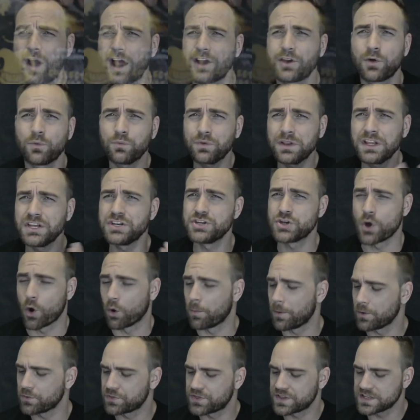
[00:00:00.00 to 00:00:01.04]
I don't really know
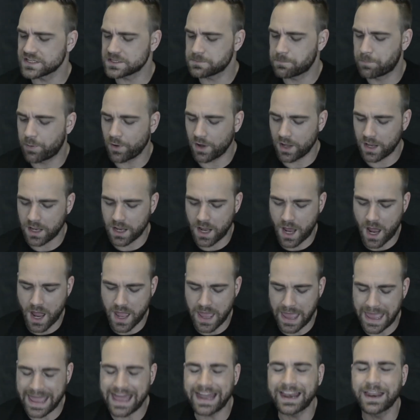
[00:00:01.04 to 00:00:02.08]
about this, but
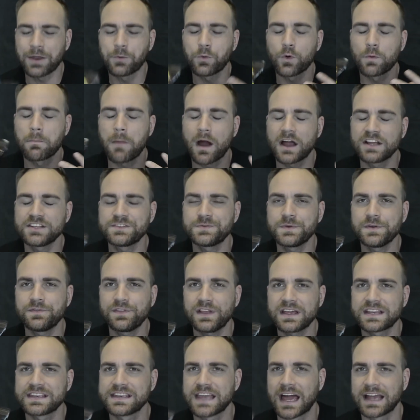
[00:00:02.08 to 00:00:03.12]
it, it reminds me of
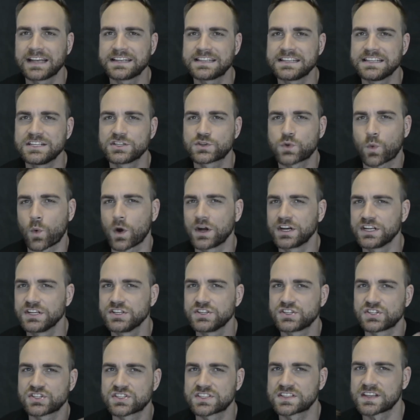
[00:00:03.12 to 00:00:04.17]
like nineteen
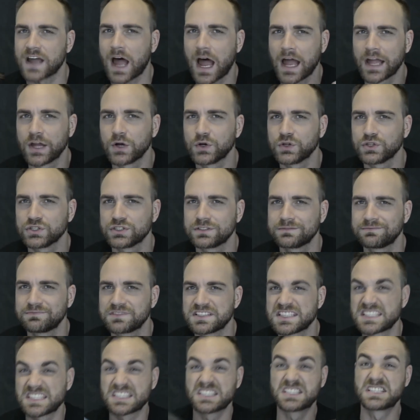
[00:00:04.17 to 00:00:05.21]
twenties styled
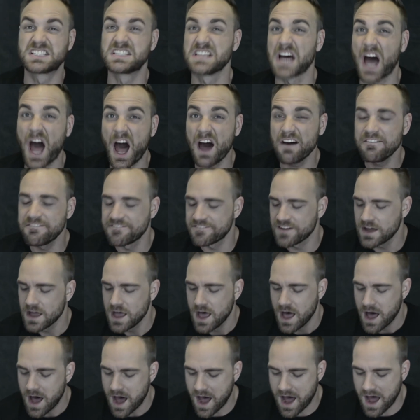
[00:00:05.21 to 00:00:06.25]
stuff.
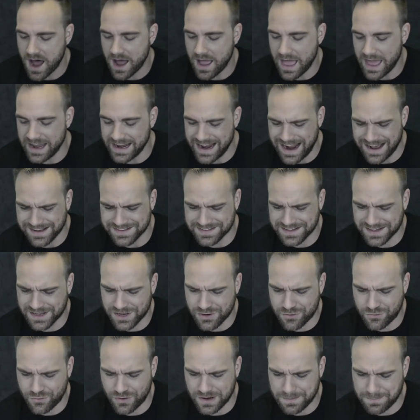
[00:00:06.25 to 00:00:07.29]
Uh, and it has like a
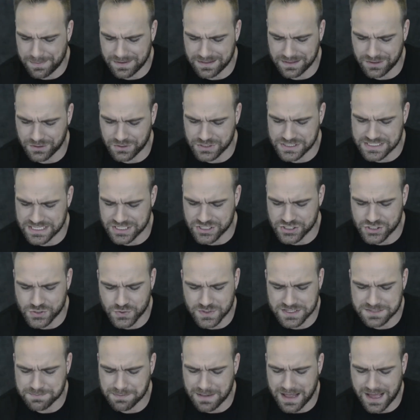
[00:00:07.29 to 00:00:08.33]
creepy little tinge to it.
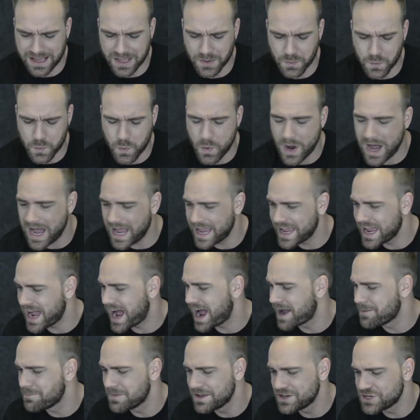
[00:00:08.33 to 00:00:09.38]
It's black and white.
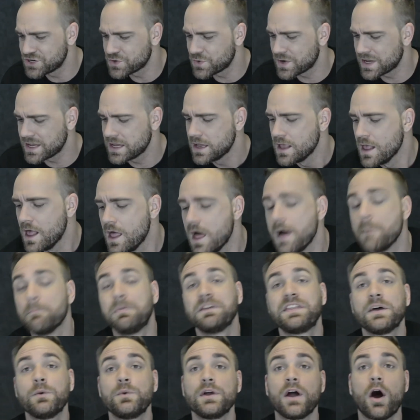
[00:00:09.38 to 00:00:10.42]
I'm into it. But
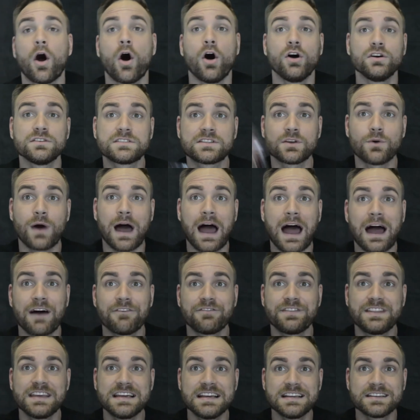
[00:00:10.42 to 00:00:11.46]
then we also
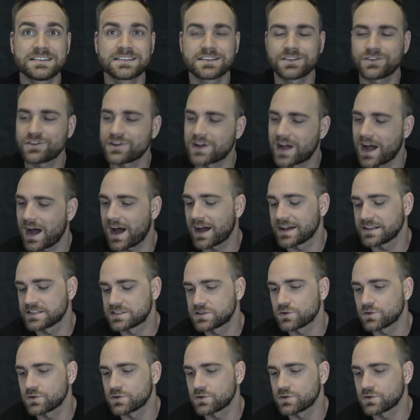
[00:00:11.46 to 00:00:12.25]
have these little guys.